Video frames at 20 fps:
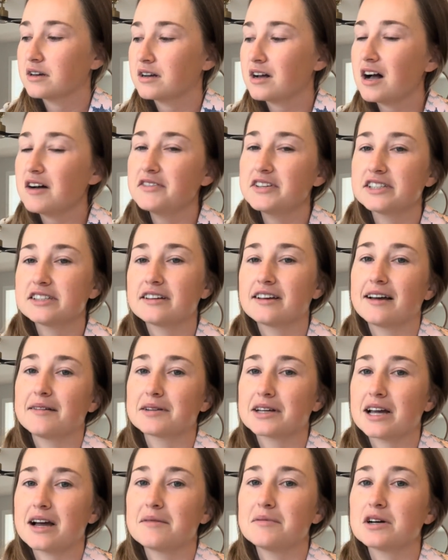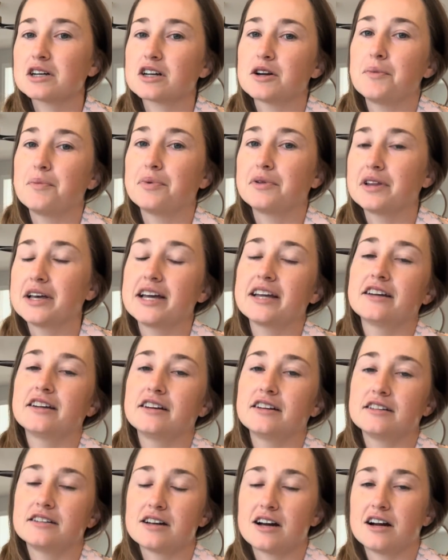Obviously, I'm not going to plan
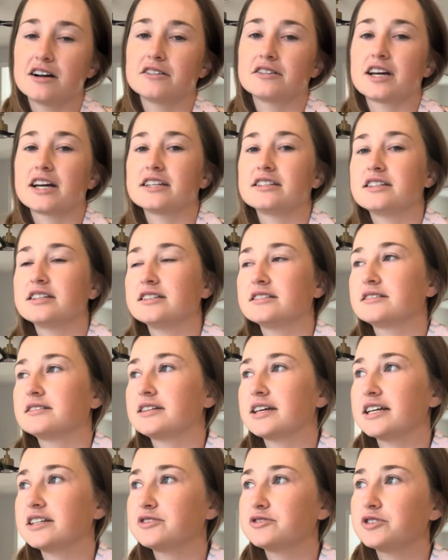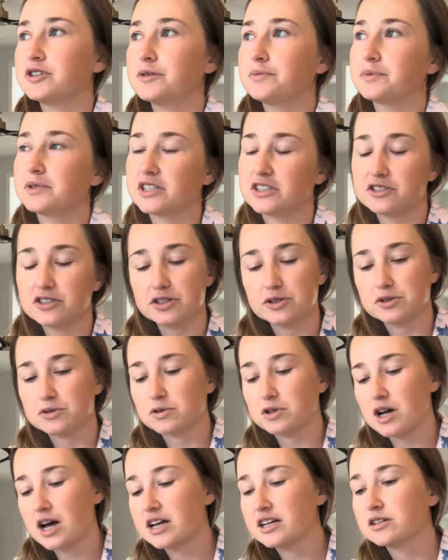an entire 19 states trip, but I
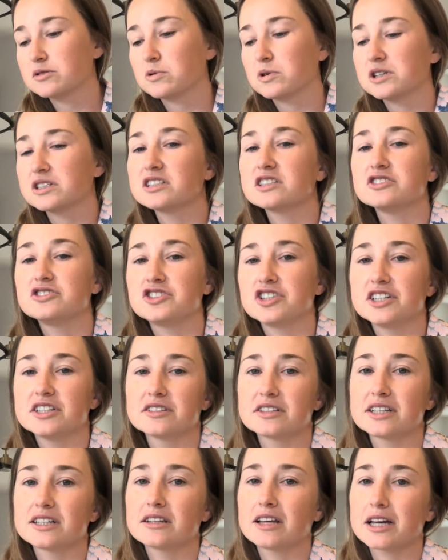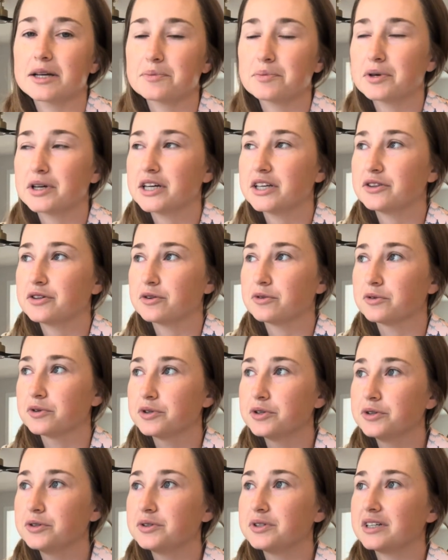just kind of want to gently like plan the
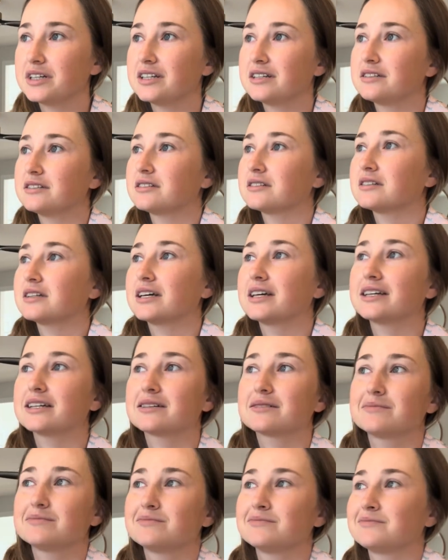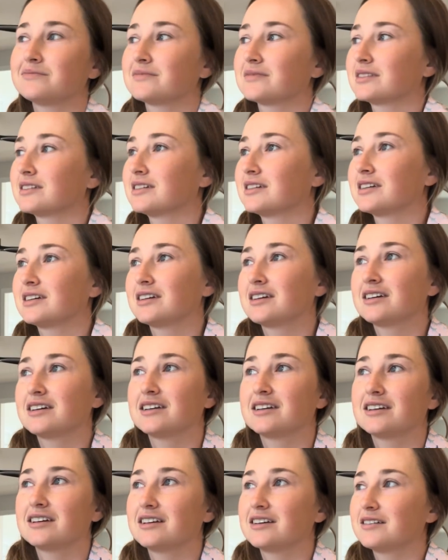route into like
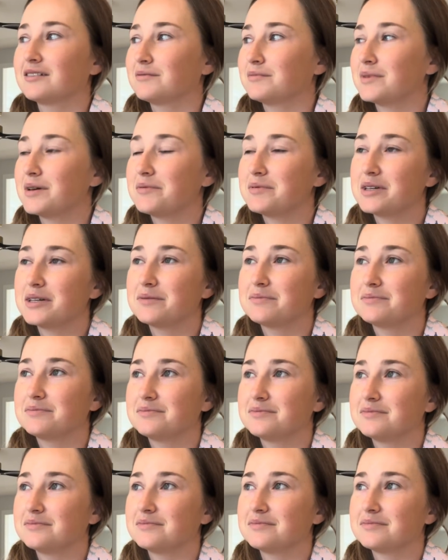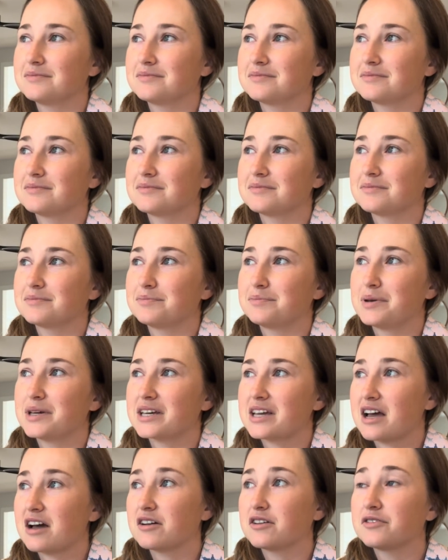maybe
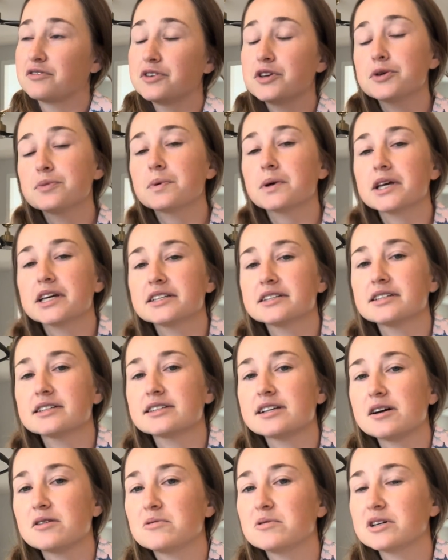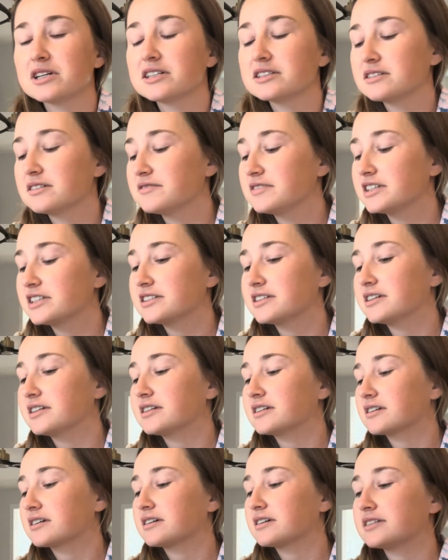pick out a few places I wanted to
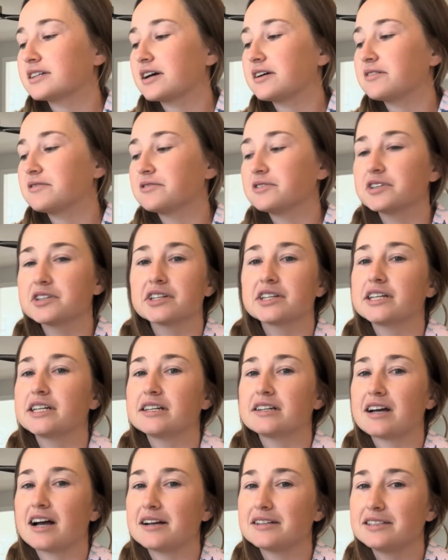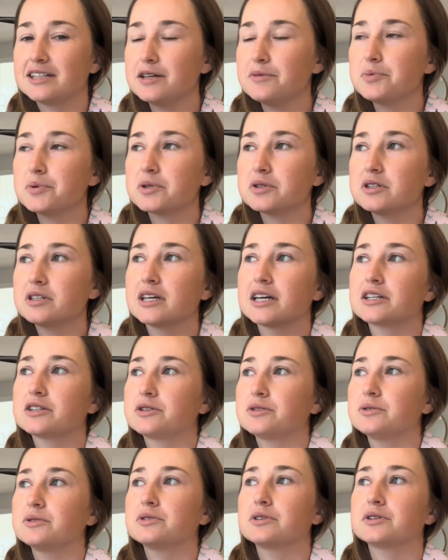visit, I typically like
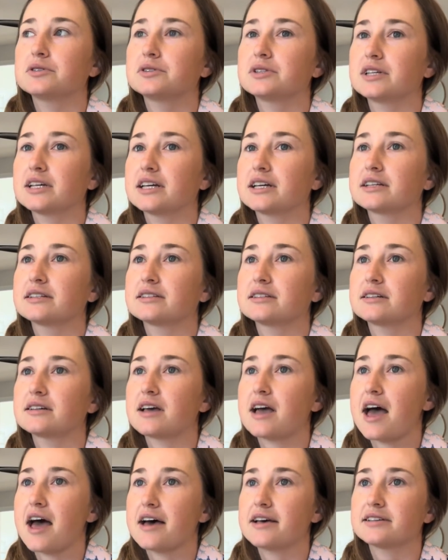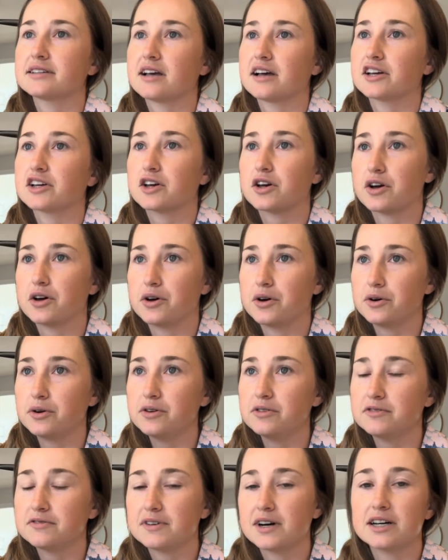do those things as I
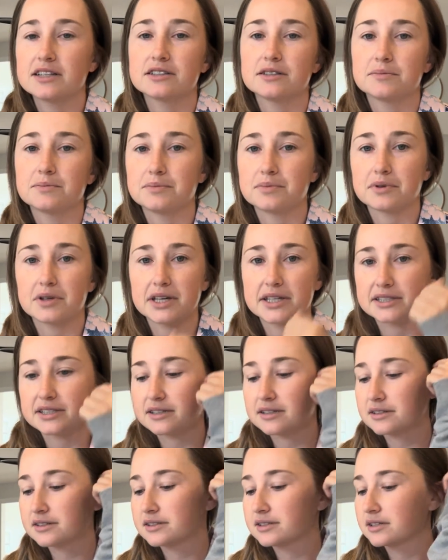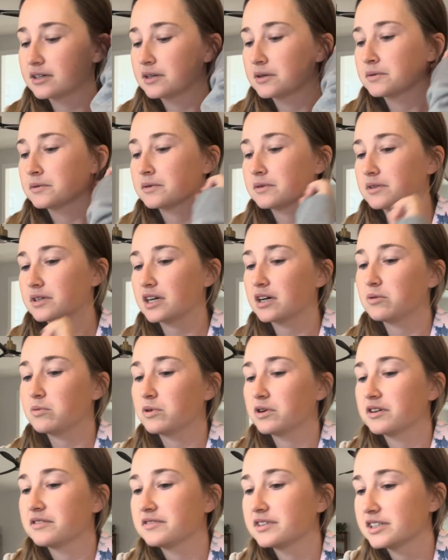go, find the places that I
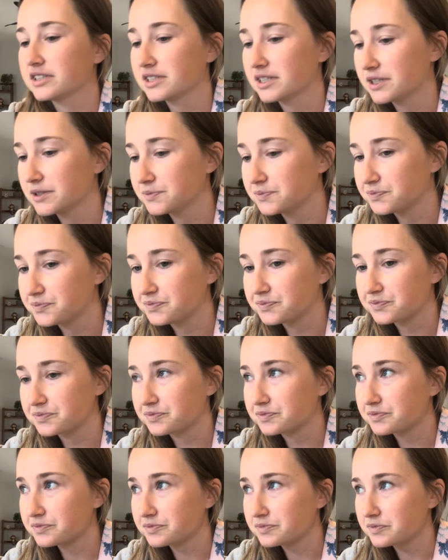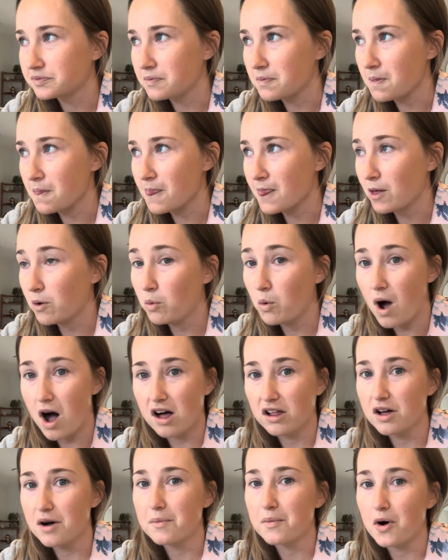want to visit
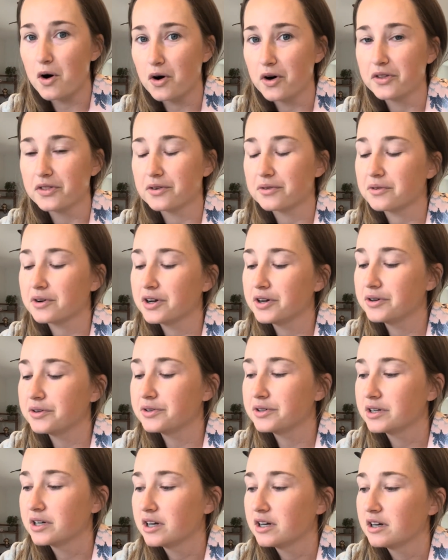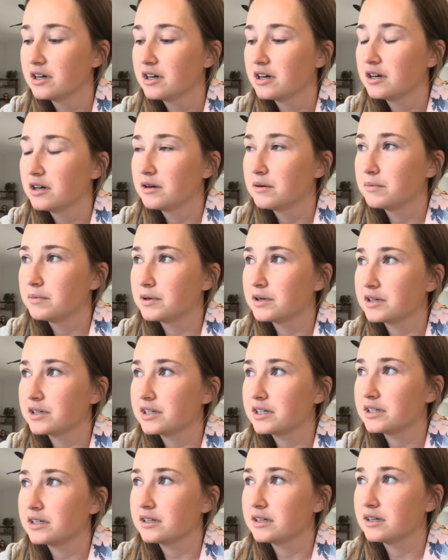while I'm on the road.
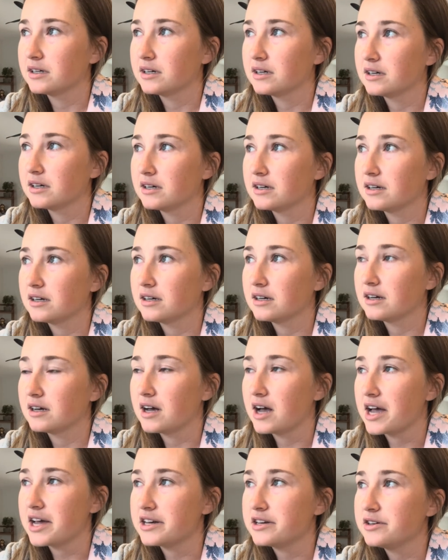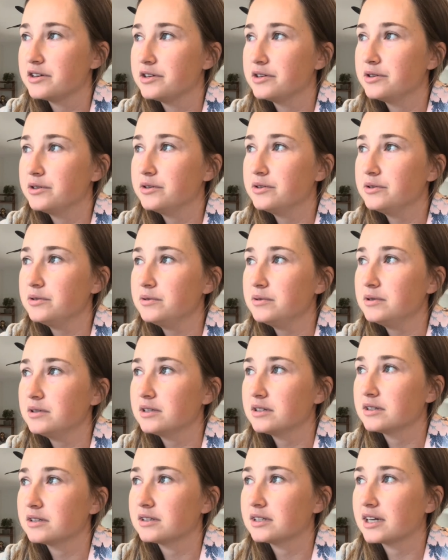But I knew
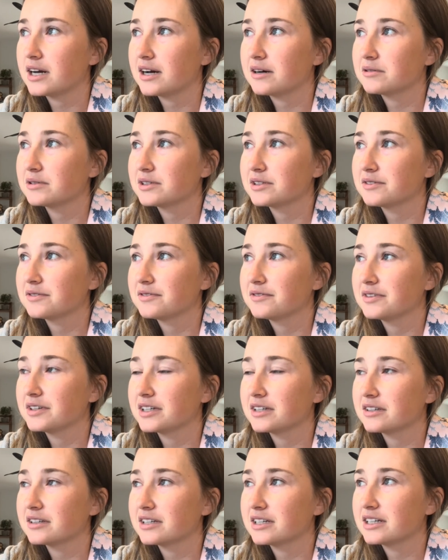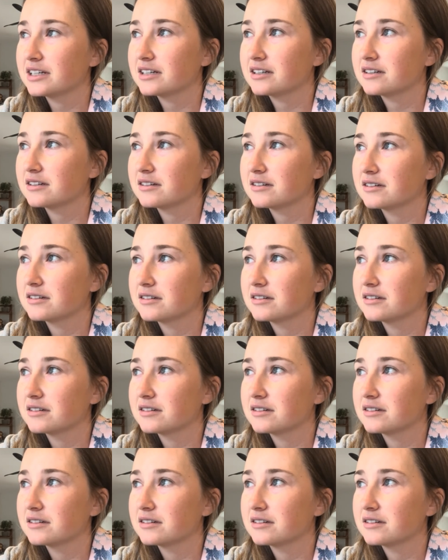that I was feeling